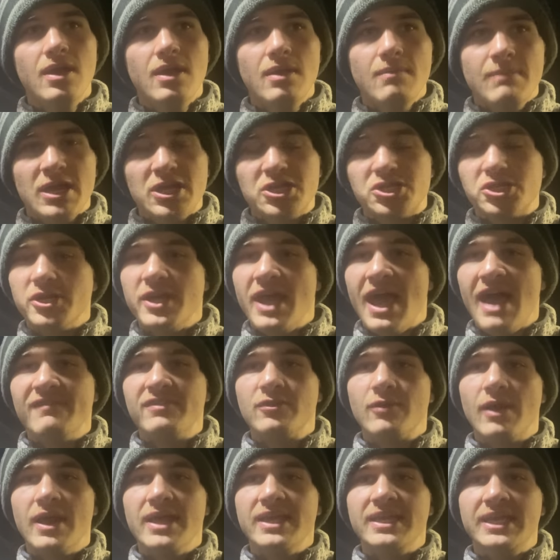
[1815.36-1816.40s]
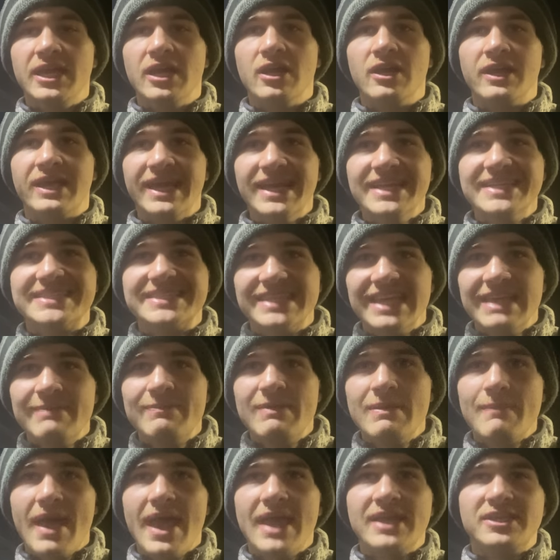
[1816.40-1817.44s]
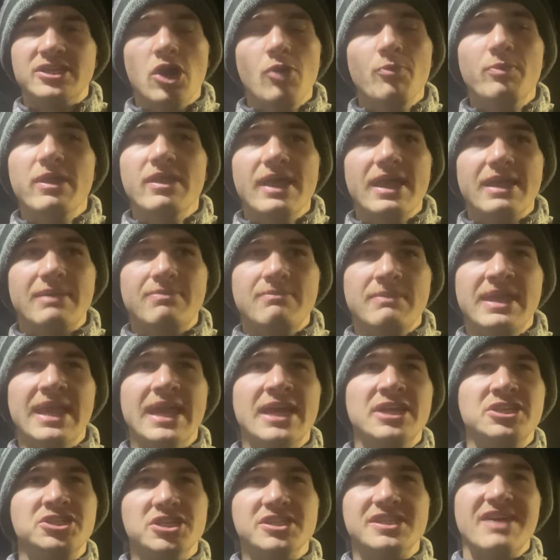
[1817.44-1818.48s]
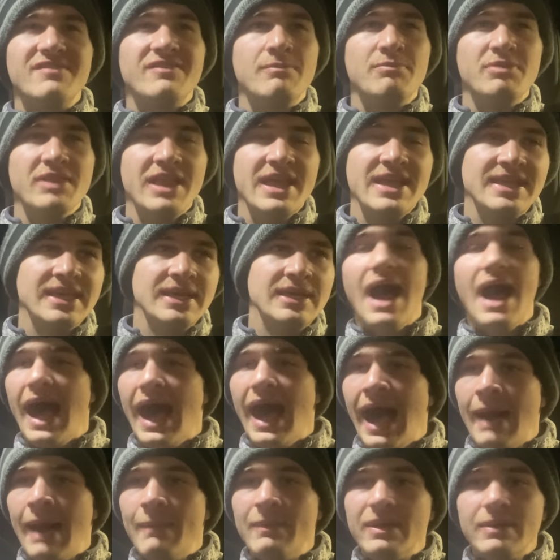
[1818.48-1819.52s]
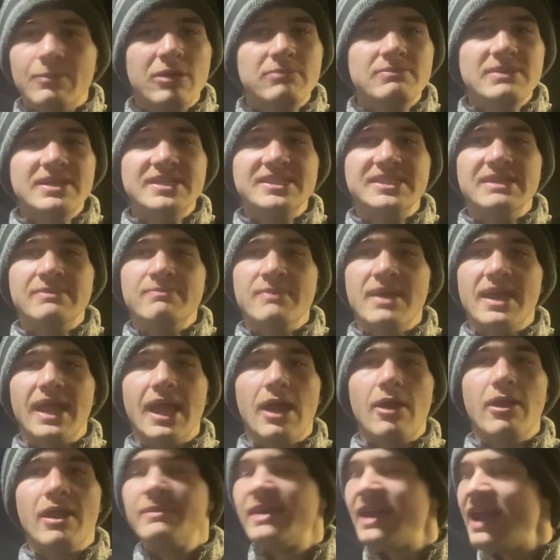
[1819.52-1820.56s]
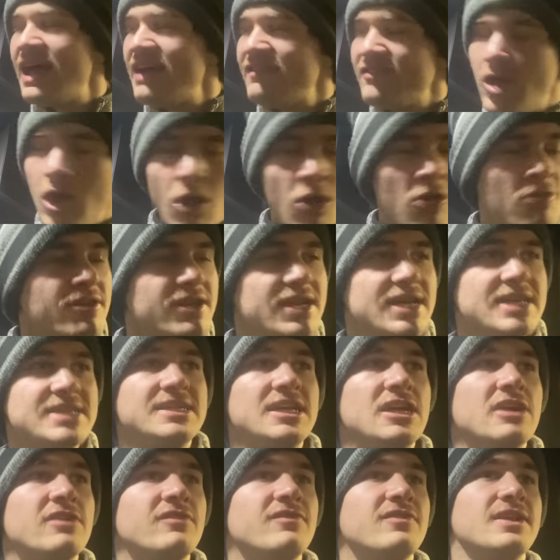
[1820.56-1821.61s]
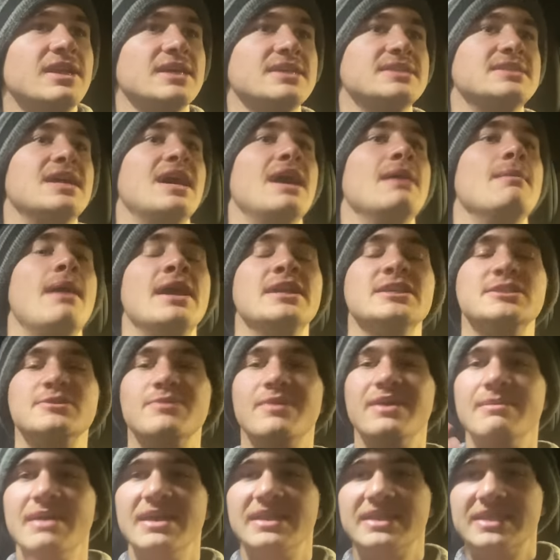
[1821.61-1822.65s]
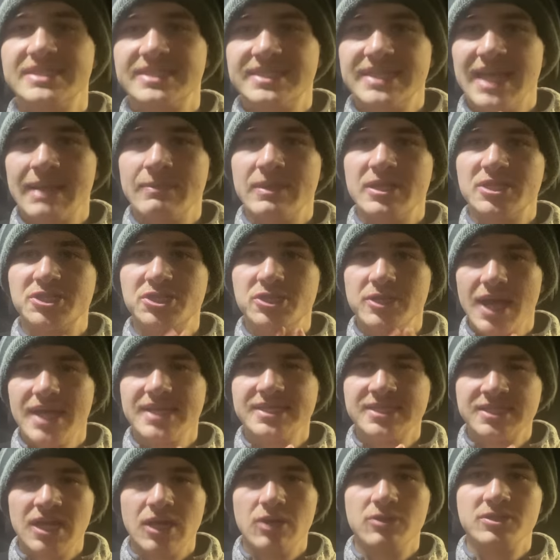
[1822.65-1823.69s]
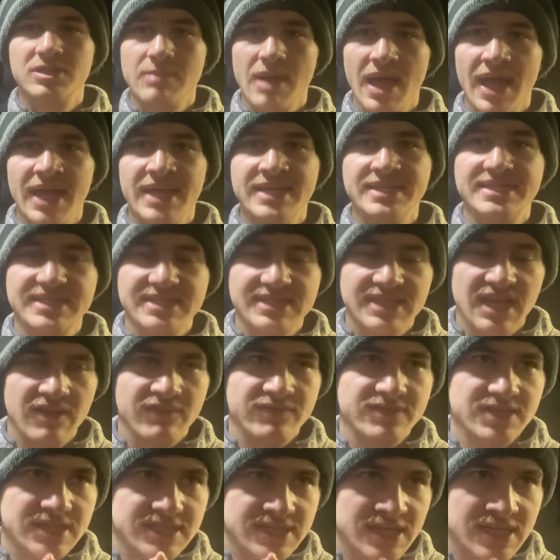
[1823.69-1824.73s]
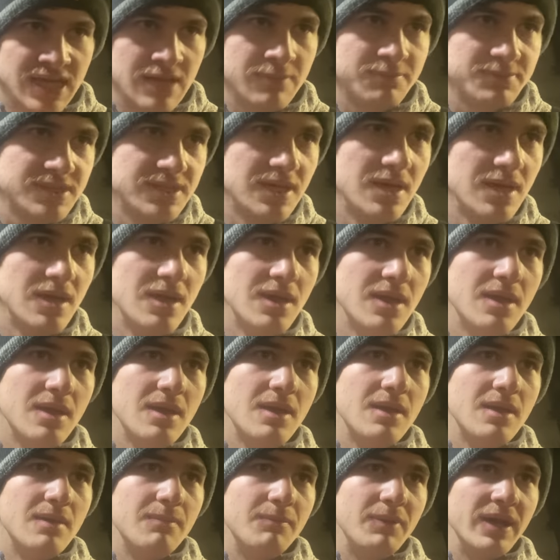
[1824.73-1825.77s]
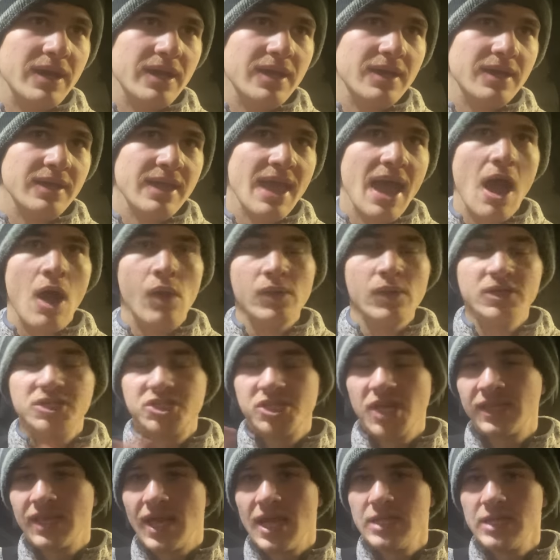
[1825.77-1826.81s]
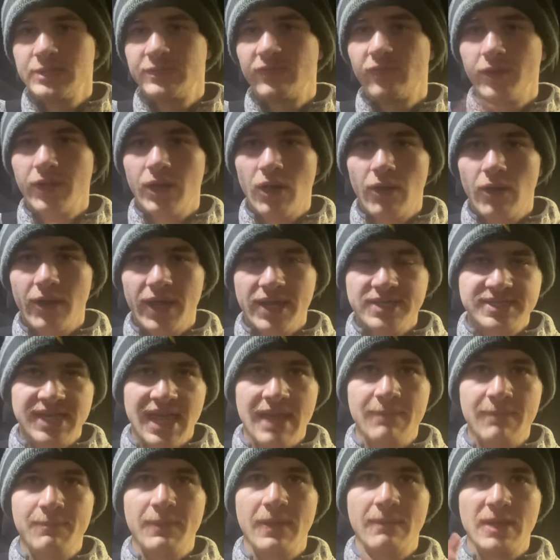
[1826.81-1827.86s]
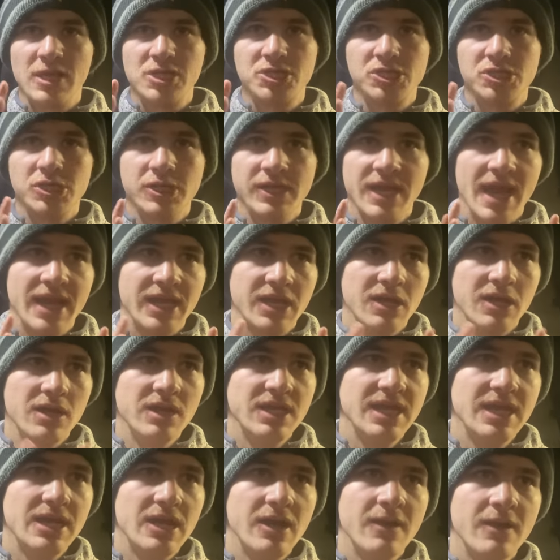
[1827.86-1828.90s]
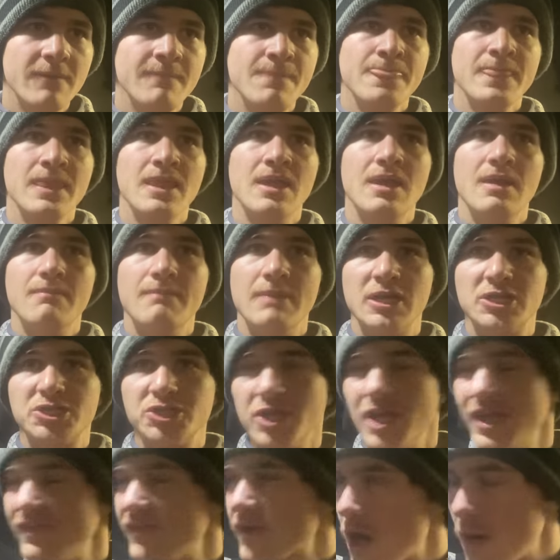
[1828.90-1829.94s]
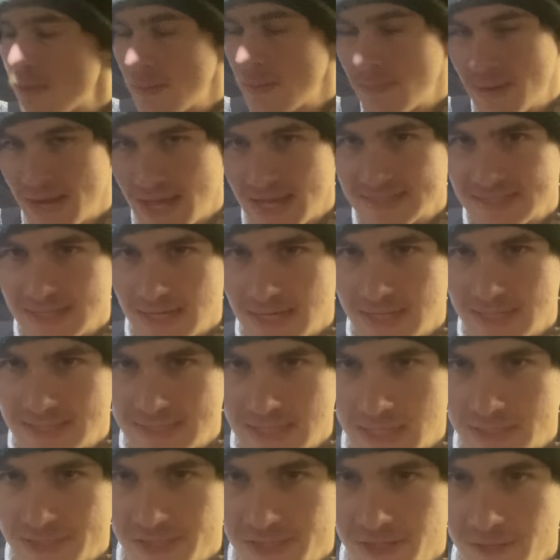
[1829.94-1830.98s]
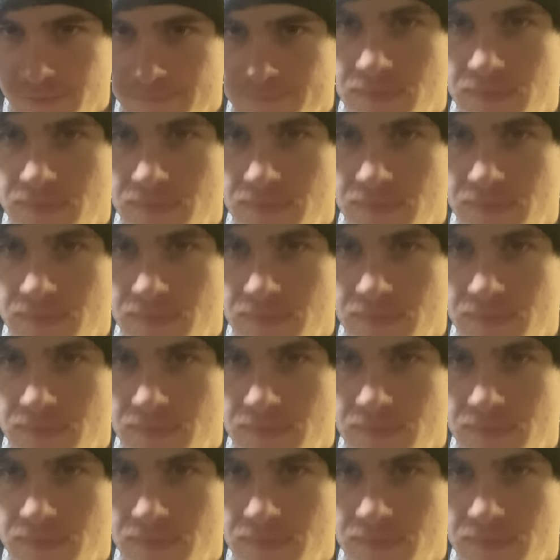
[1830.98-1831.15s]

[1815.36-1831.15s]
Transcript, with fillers: Make sure you have the right gear. Get a sleeping bag. Don't be like me and just have a blanket. I'm going to bring my sleeping bag out. I'm going to have all the nice gear for the next time. I just want to make this segment so you guys know some ice safety tips. But yeah, always check the ice before you go out ice camping. Make sure you got a good heater. Make sure you have a carbon monoxide detector.